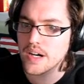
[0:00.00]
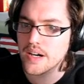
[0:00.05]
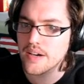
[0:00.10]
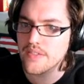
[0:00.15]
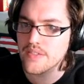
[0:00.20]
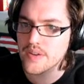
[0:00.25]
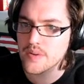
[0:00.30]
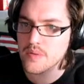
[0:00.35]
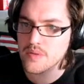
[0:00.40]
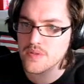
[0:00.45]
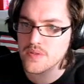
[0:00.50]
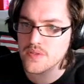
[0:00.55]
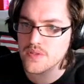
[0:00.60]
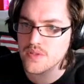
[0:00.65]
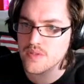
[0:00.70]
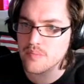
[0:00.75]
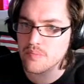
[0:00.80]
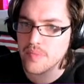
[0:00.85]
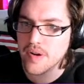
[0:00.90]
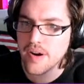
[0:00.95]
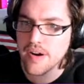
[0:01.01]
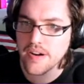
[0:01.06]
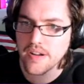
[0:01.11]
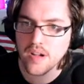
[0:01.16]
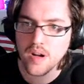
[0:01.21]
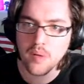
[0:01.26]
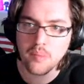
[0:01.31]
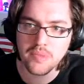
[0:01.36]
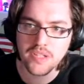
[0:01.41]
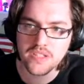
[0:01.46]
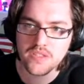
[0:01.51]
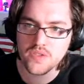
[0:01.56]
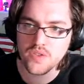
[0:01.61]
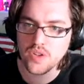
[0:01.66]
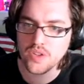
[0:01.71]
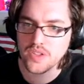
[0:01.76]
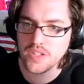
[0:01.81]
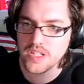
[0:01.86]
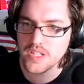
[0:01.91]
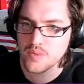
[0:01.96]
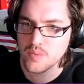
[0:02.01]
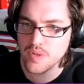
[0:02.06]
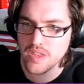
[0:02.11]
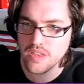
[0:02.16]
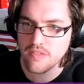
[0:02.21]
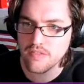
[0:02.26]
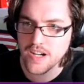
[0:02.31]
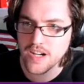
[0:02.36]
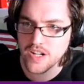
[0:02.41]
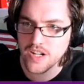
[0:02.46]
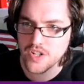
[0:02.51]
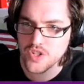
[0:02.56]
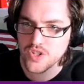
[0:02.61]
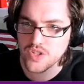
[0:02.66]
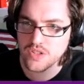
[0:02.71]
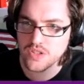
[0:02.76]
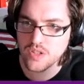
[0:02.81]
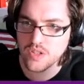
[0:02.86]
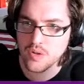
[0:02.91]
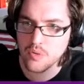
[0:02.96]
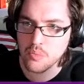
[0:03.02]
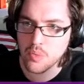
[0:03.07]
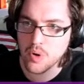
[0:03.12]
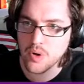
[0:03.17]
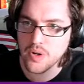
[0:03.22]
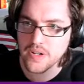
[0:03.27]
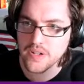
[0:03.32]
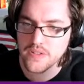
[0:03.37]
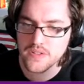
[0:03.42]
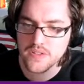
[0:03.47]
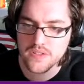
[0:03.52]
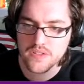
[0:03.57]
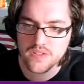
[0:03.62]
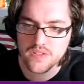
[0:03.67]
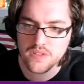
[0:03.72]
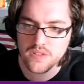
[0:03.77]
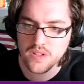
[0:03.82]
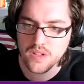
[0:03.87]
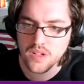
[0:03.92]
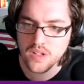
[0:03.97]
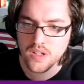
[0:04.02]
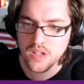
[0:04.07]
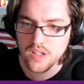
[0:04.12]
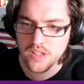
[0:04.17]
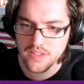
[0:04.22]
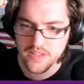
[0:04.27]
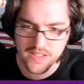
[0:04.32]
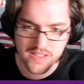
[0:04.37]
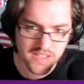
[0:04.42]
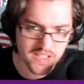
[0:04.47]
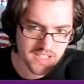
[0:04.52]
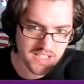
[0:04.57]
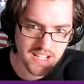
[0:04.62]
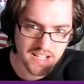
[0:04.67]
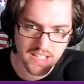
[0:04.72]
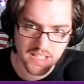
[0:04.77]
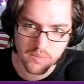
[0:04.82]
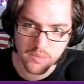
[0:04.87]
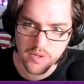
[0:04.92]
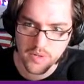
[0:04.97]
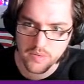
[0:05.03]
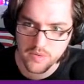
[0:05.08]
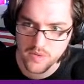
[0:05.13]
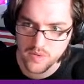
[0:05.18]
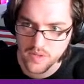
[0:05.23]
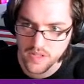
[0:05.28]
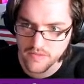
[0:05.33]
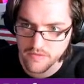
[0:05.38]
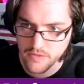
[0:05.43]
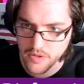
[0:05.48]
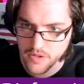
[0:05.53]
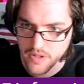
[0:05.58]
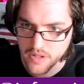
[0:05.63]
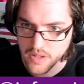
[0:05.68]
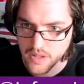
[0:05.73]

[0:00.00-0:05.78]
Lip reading: There was part complex context with function components. That's exactly what I was looking for.